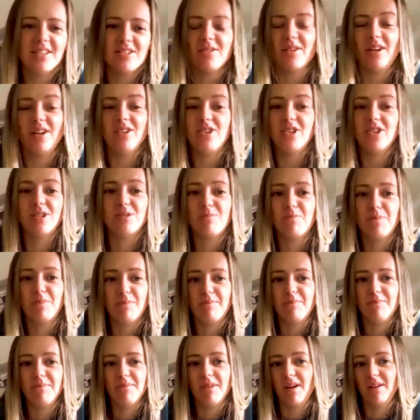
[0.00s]
So I just,
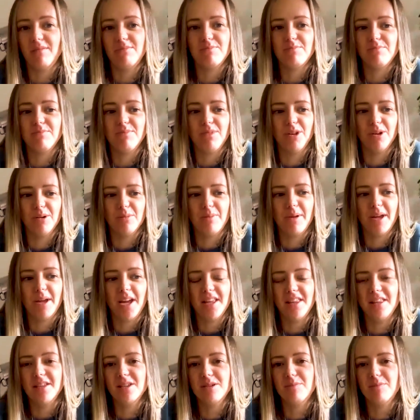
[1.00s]
I, you know,
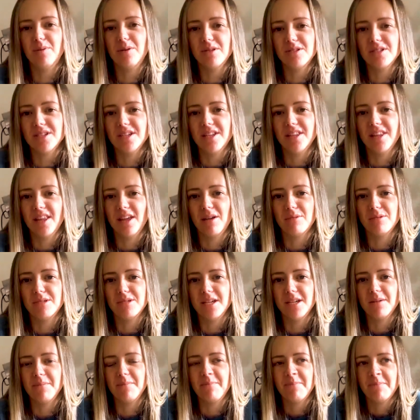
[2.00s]
paid the deposit, and that was
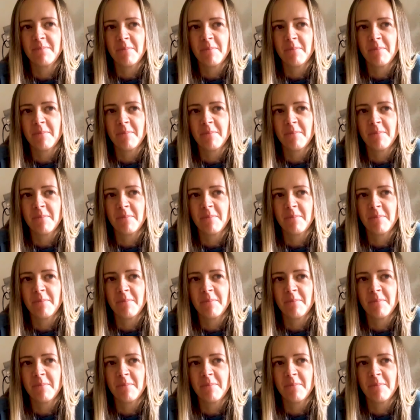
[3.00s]
it.